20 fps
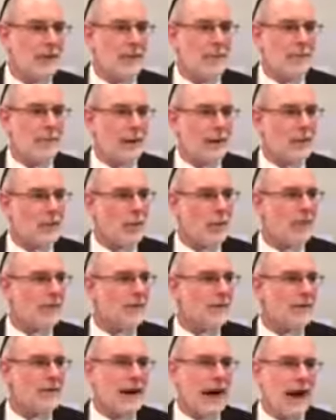But of
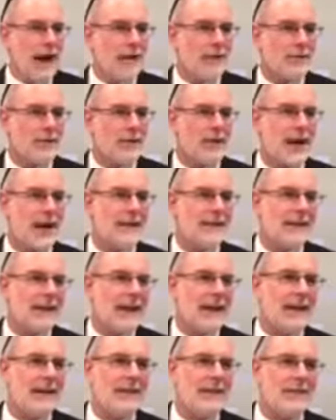course, after that
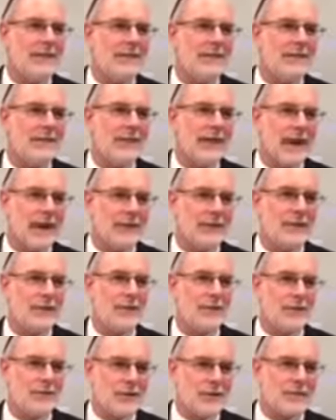day, after
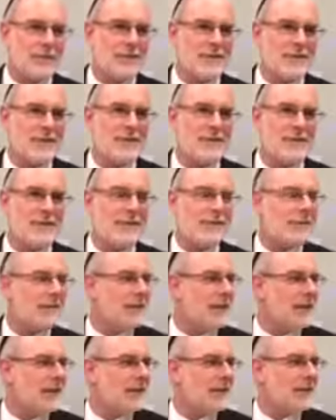the first
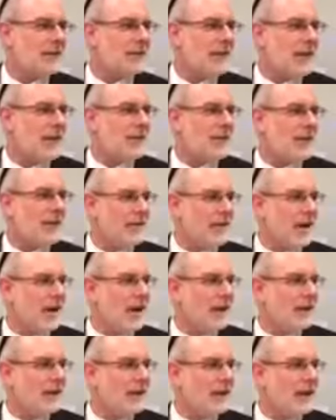day of, of, of the
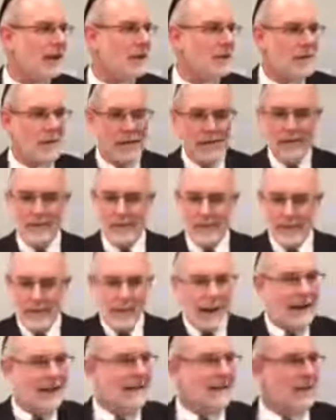holiday,
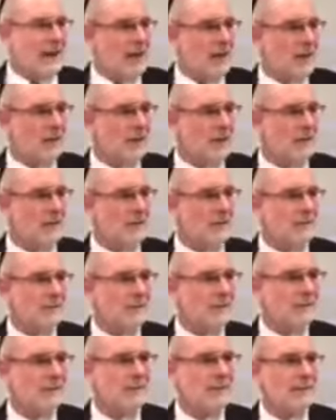lights out.
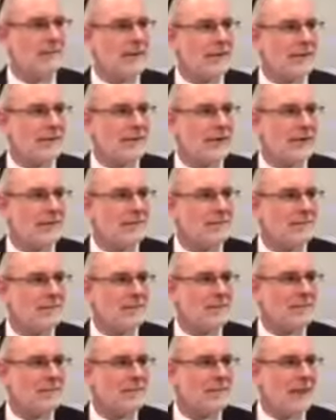Okay?
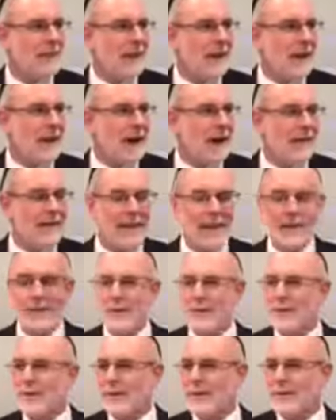And then
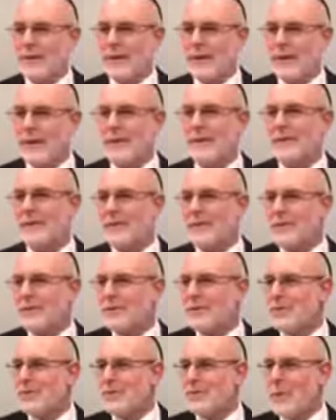Cinderella, or the
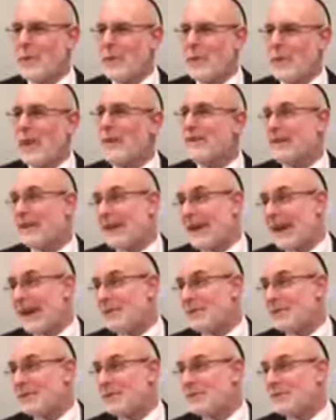Jewish people, have to count